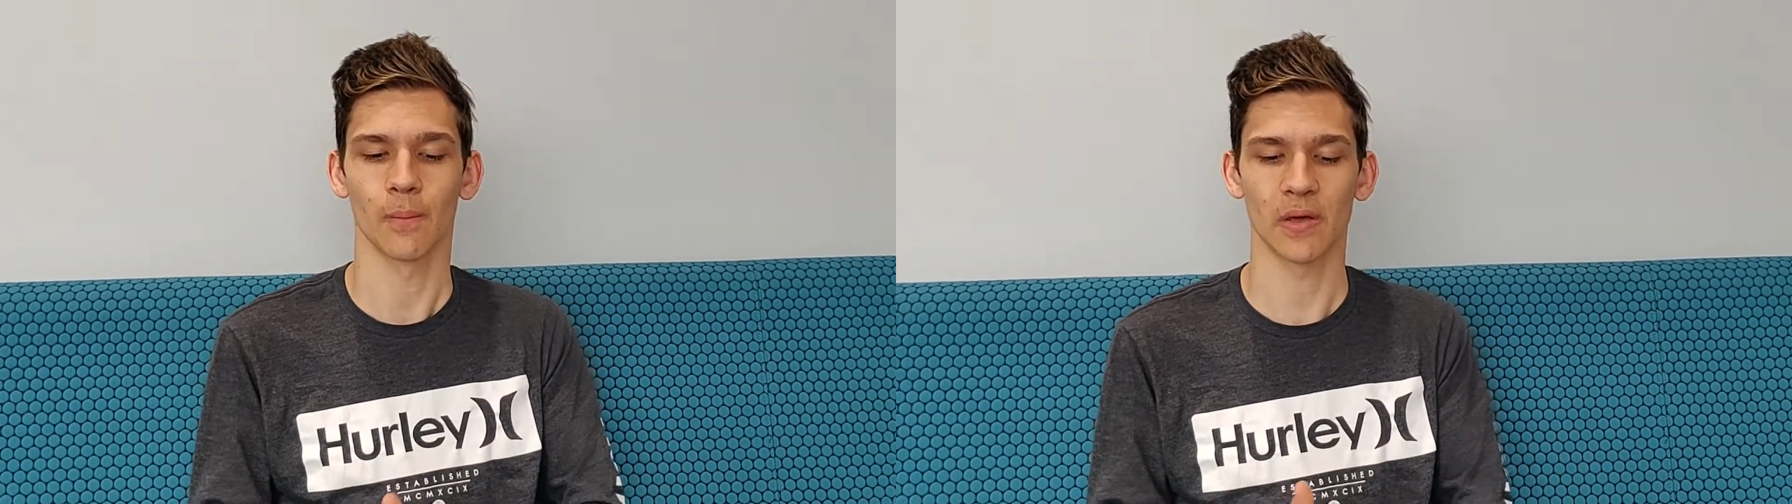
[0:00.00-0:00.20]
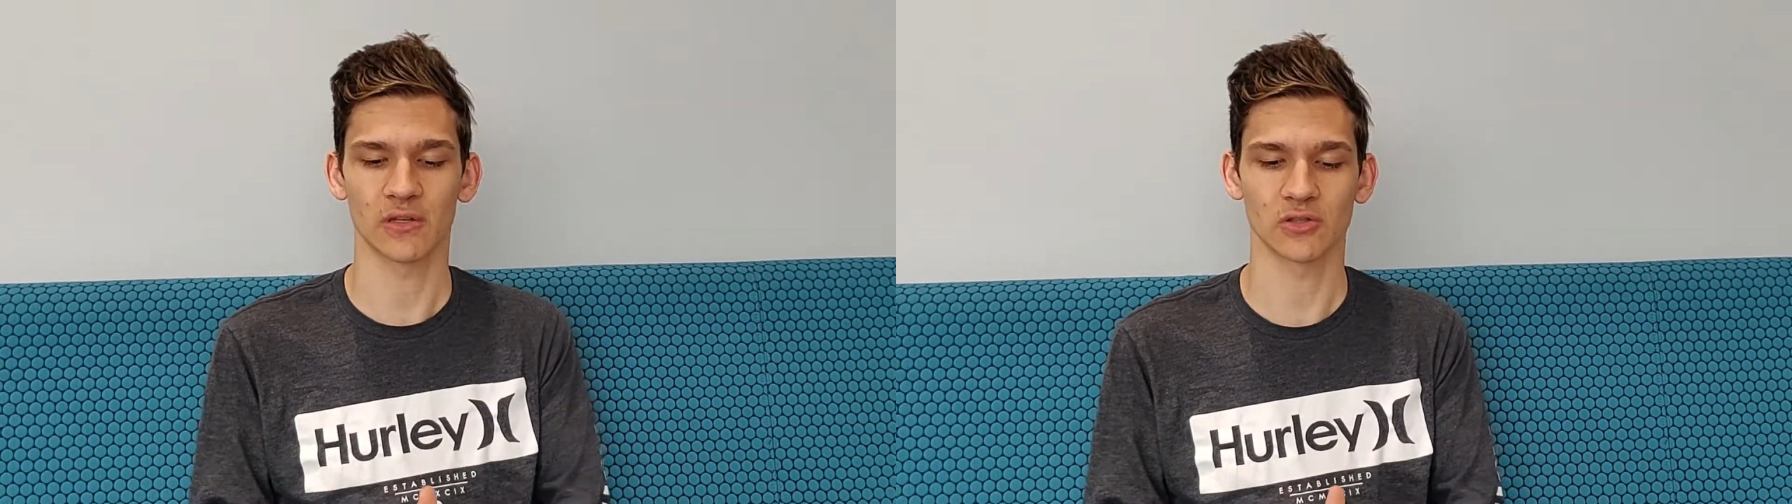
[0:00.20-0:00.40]

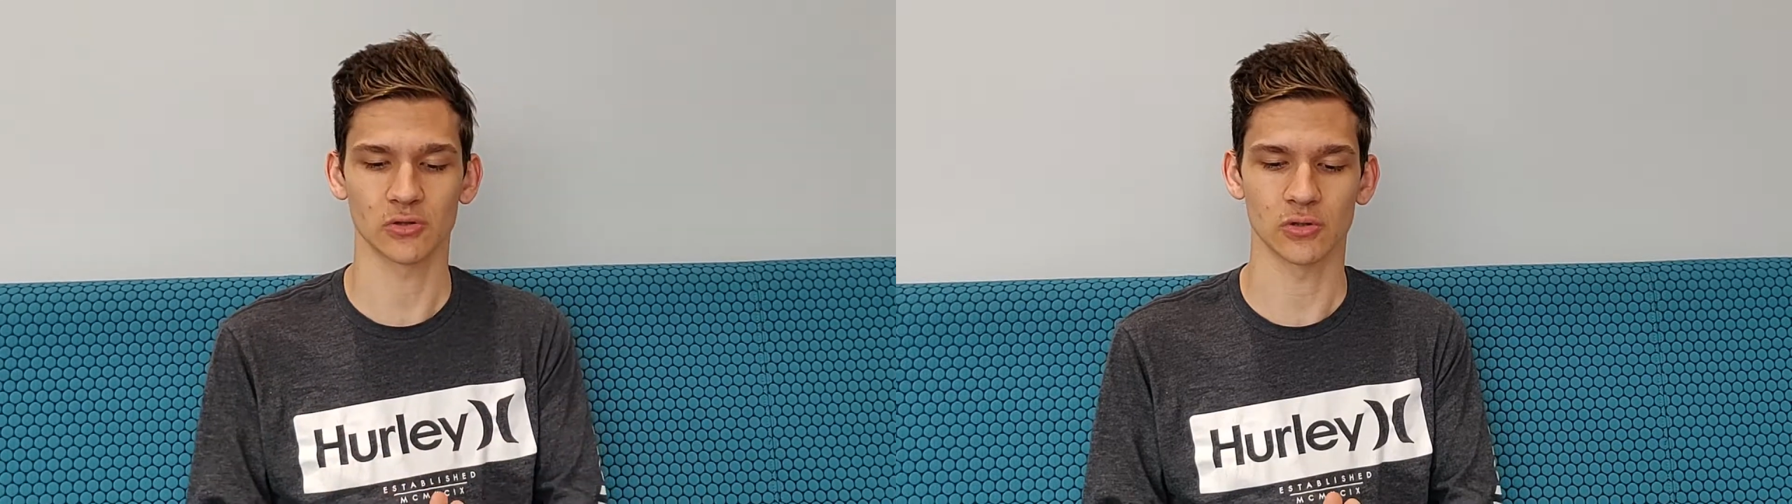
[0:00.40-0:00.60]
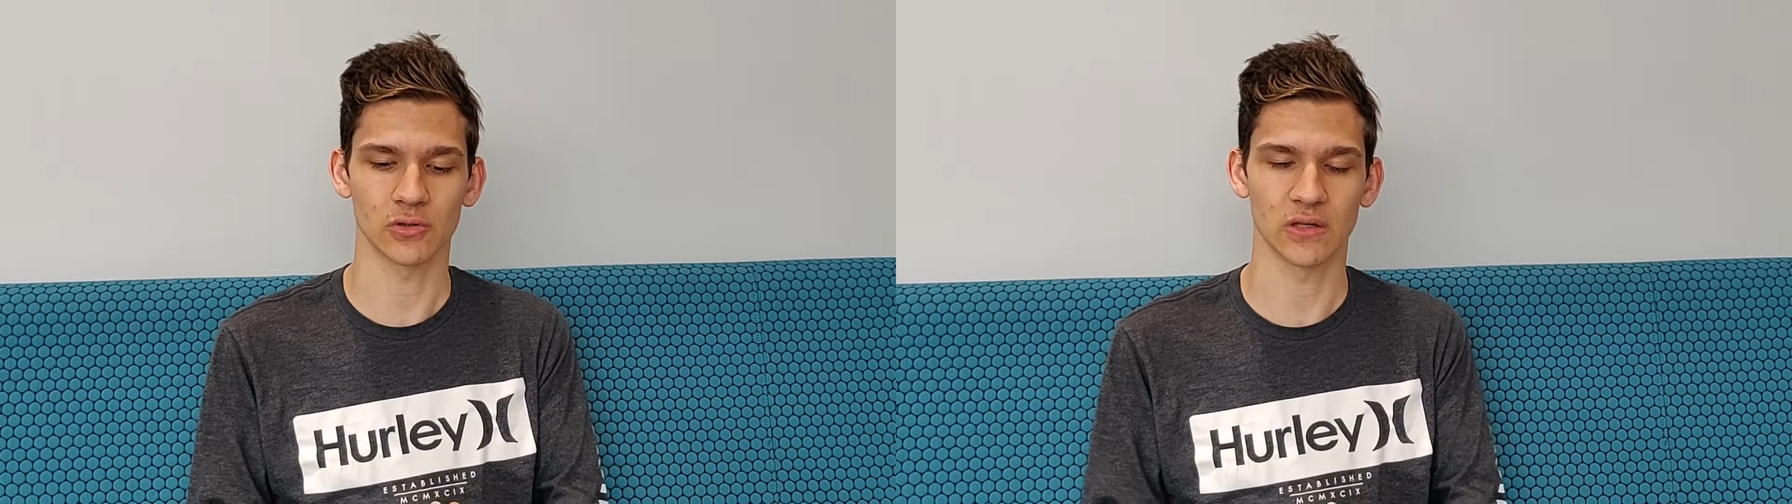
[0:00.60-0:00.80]

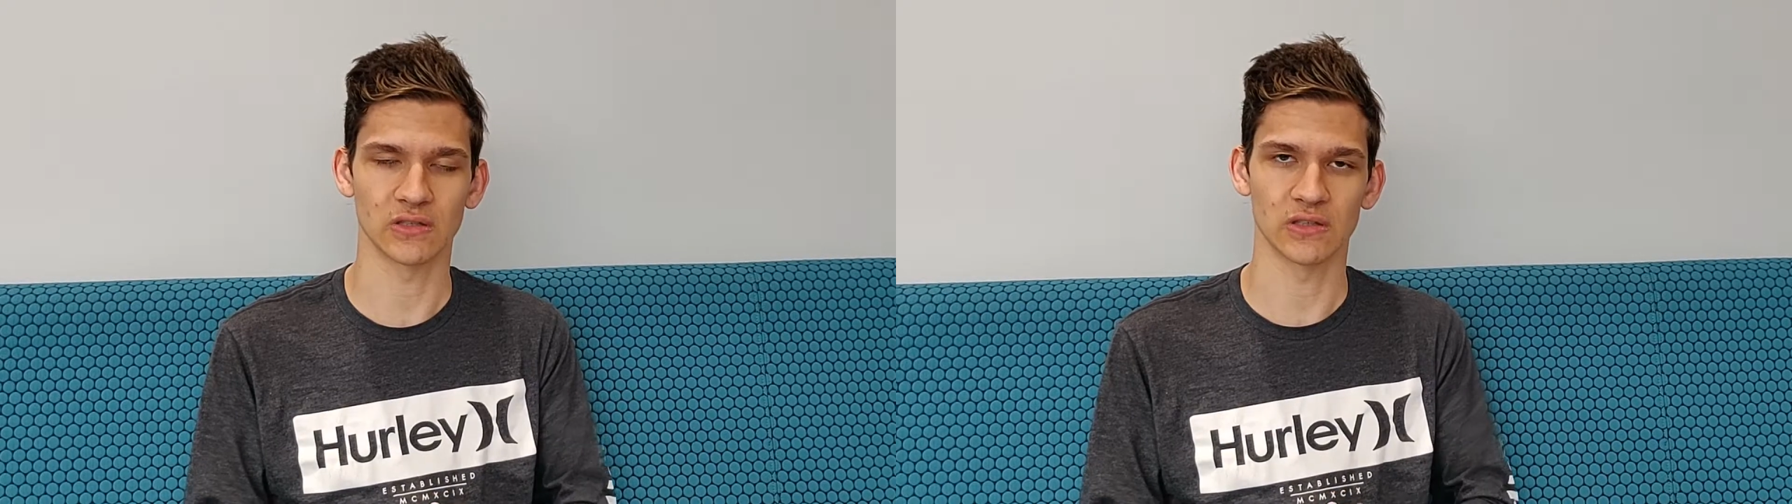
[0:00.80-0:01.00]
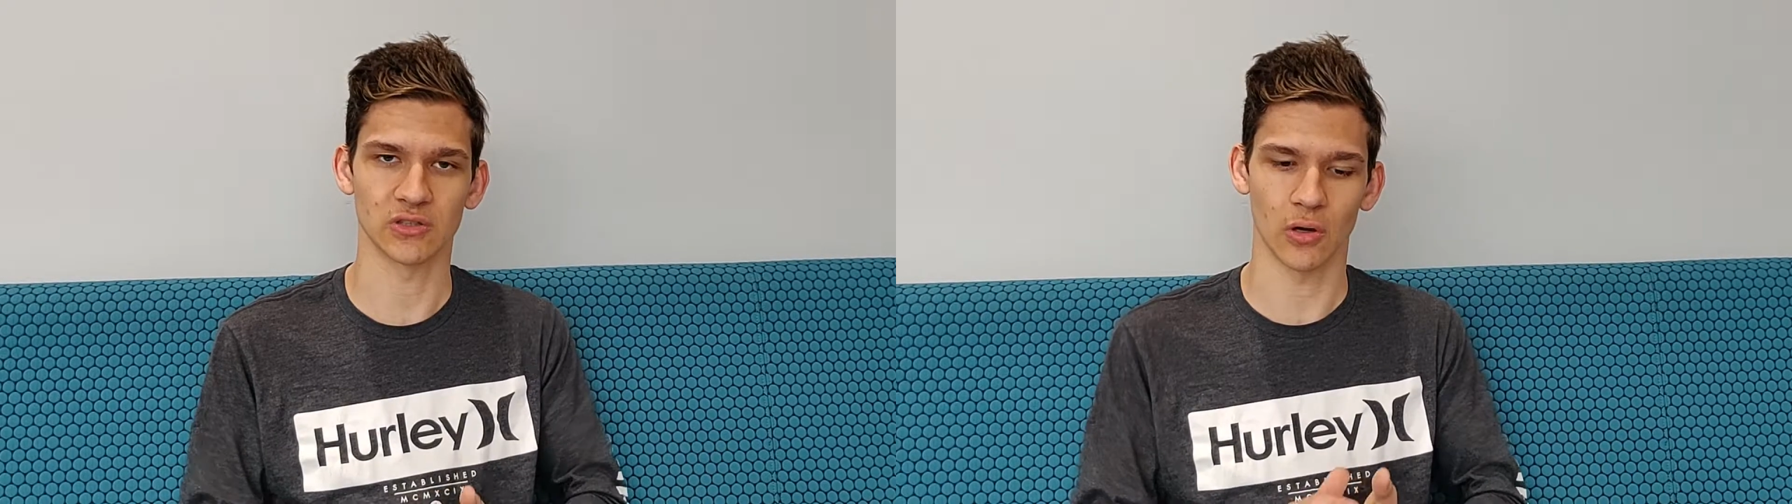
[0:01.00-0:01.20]
pixel
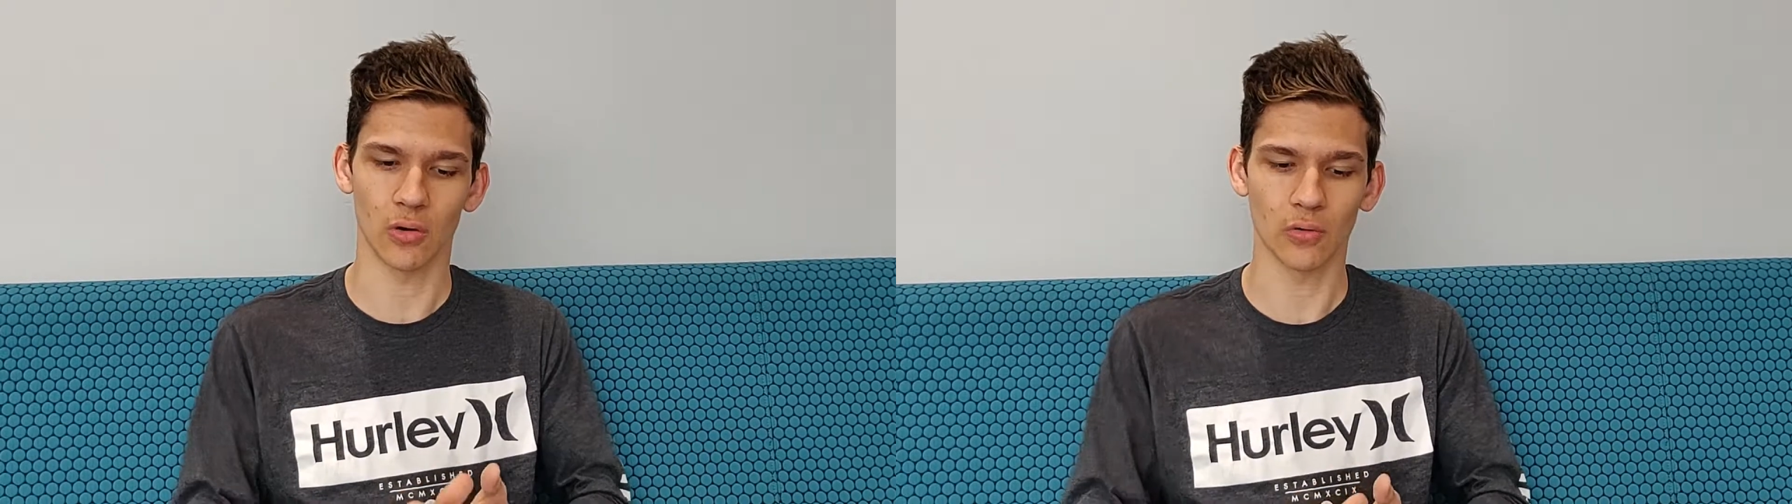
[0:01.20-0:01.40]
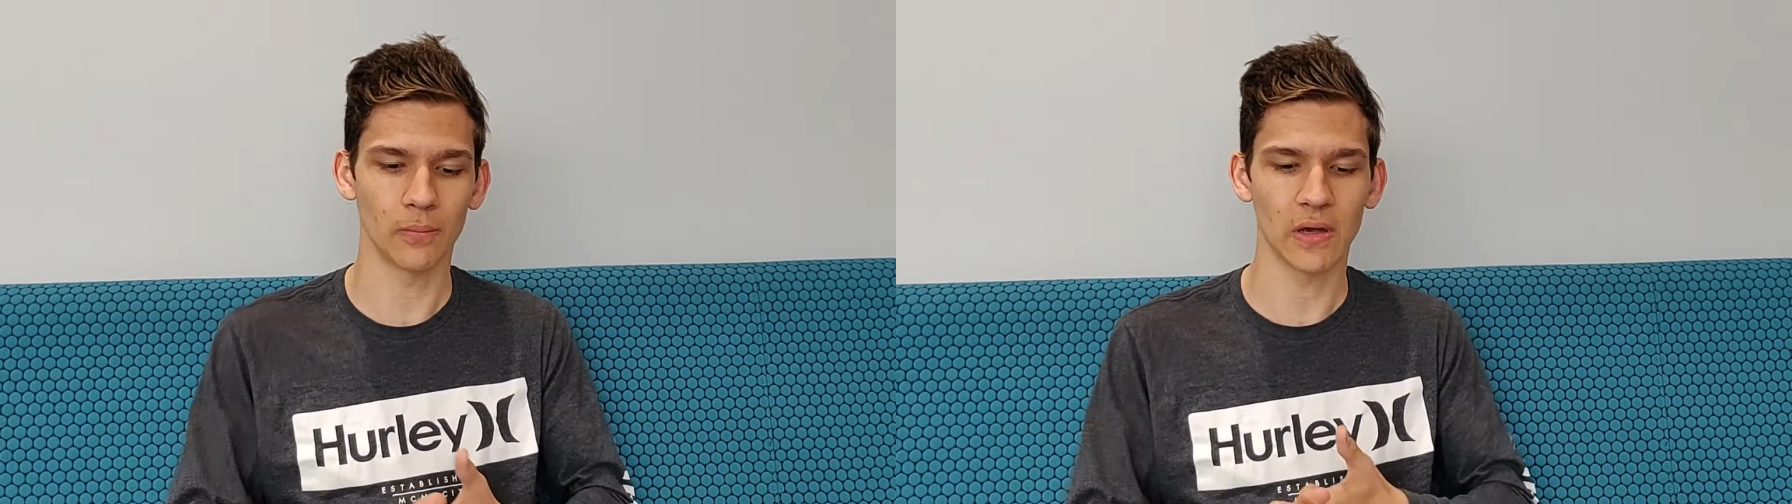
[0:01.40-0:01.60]
is its
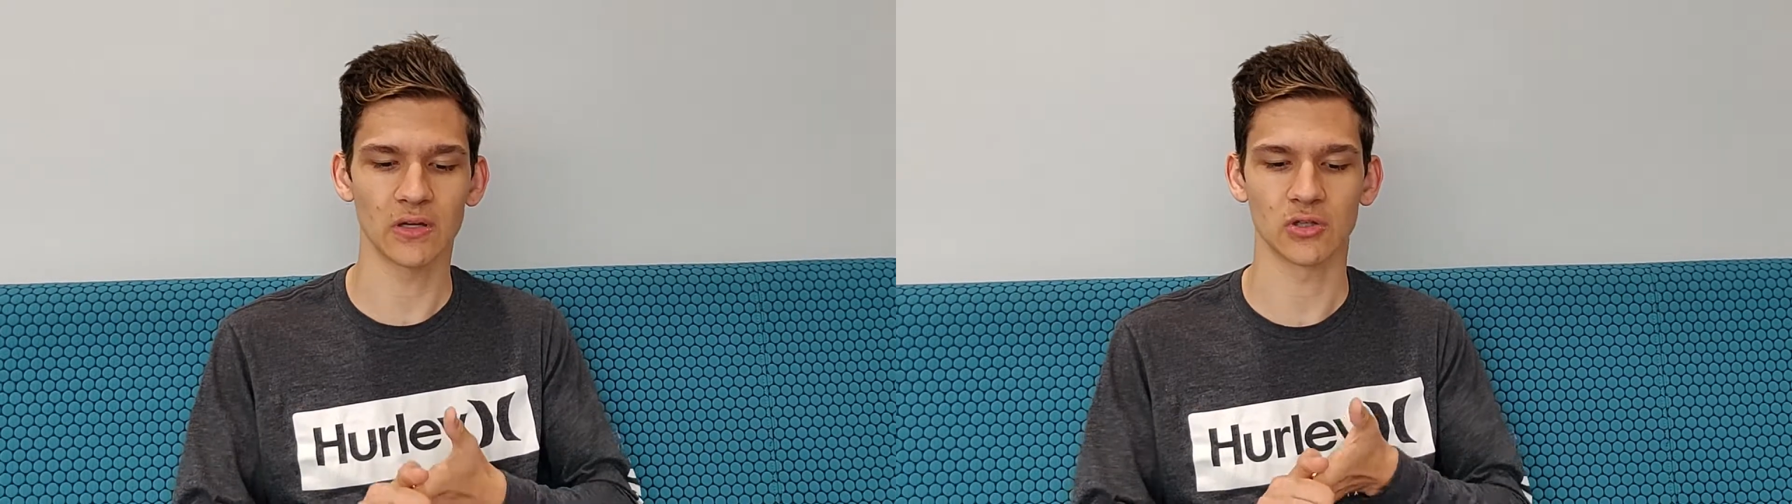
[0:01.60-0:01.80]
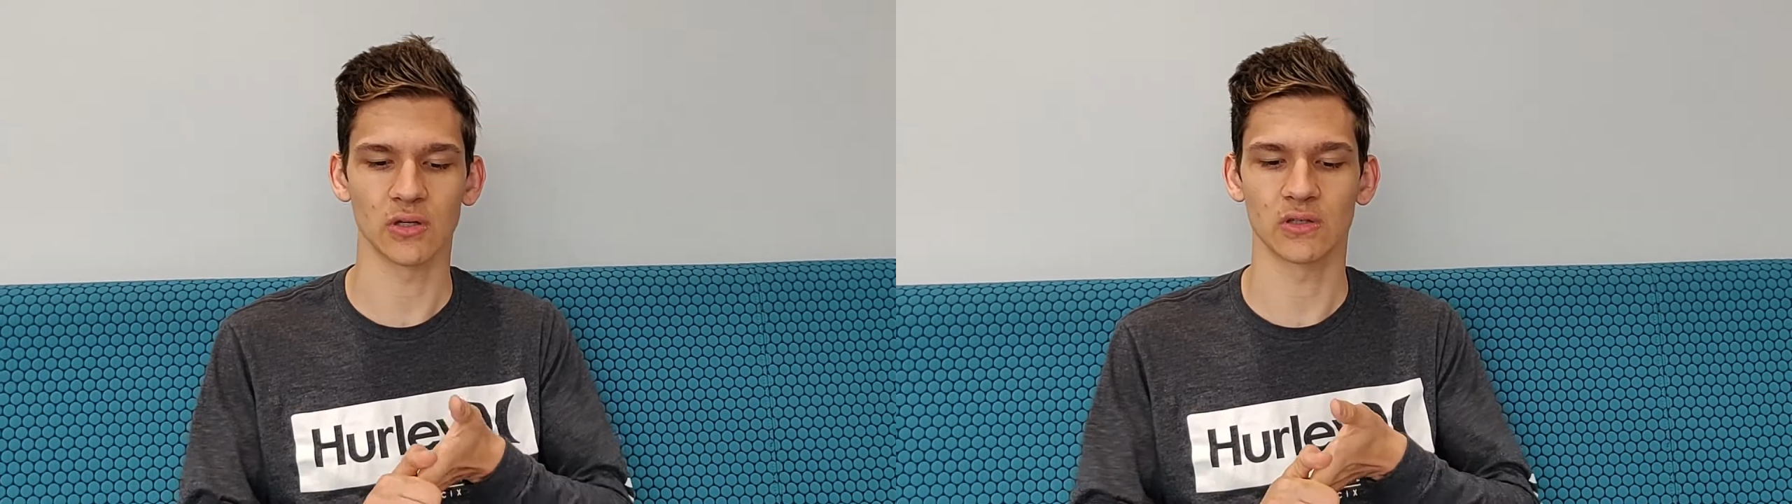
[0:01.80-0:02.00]
own
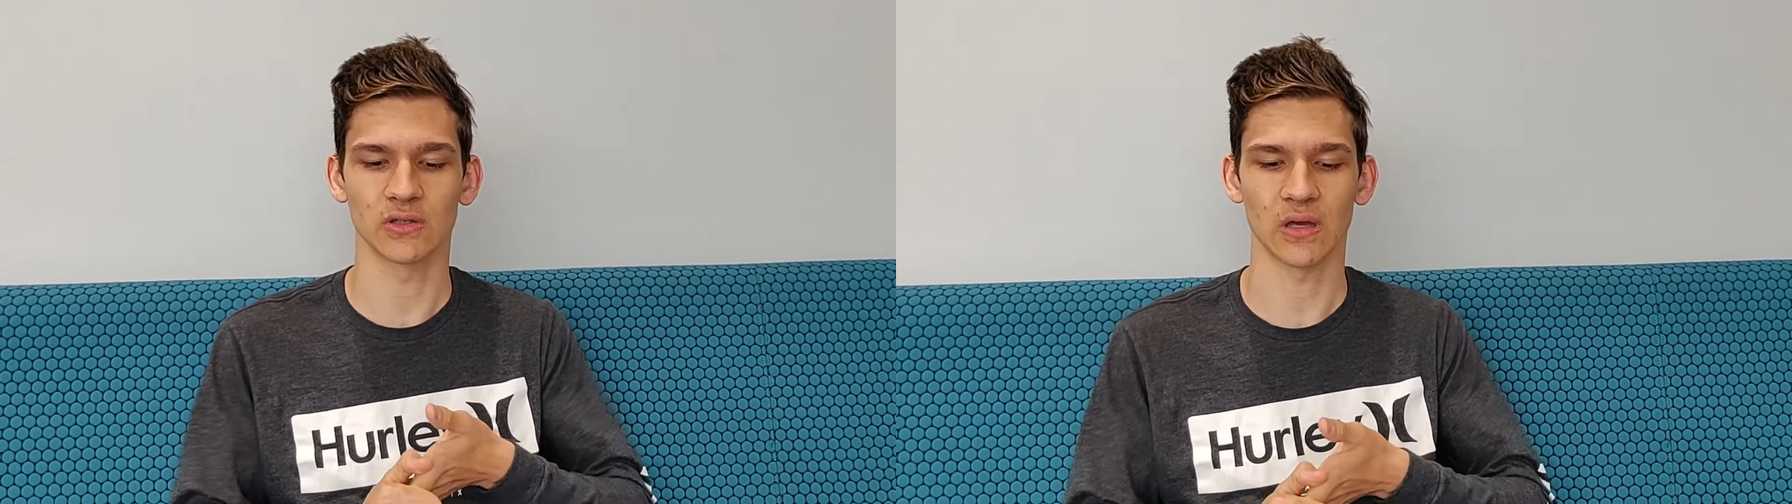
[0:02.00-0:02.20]
matrix,